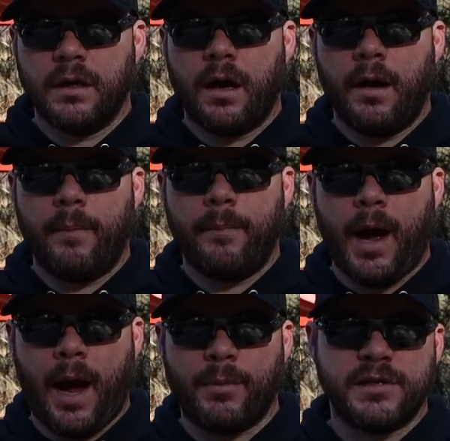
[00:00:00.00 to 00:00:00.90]
um,
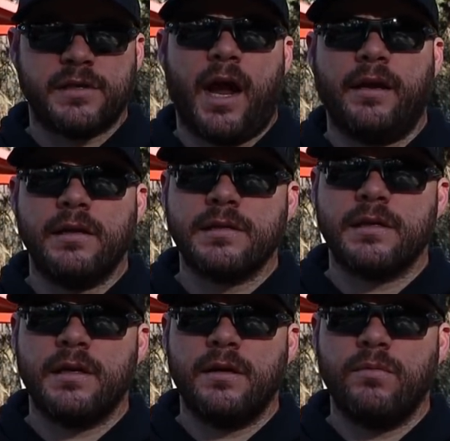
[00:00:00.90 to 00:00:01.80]
I'm excited to
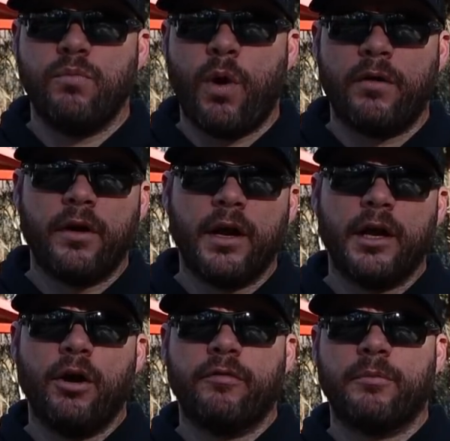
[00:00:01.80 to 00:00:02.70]
see where they're going
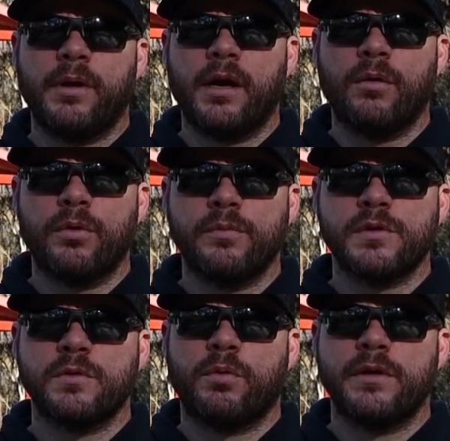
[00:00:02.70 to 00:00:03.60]
to go from here with,
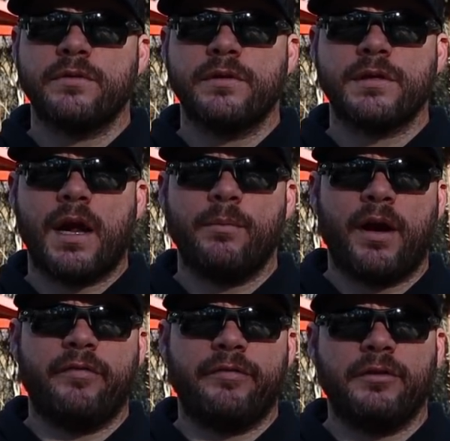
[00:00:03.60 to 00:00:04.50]
with suppressor design,
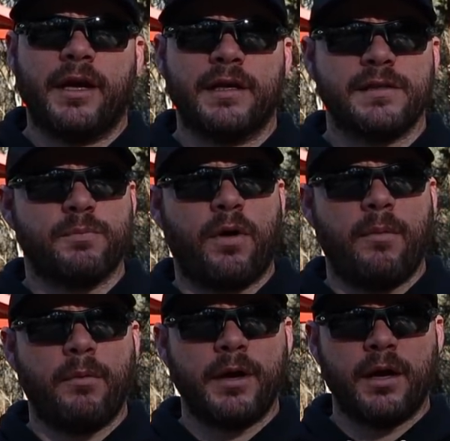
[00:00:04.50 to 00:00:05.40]
but I feel like it's
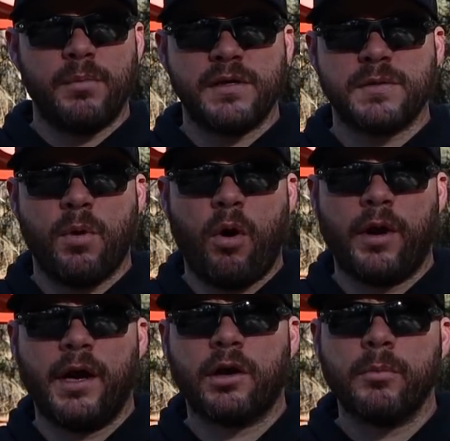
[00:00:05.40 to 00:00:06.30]
probably going to be small
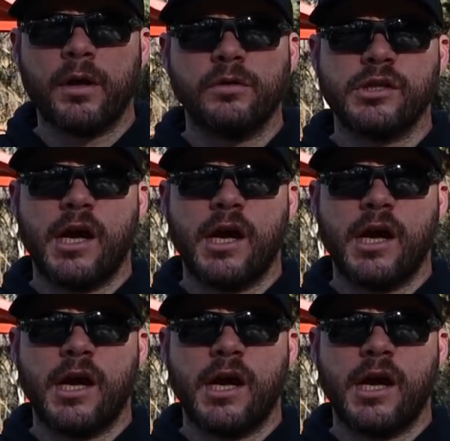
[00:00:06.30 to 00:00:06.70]
incremental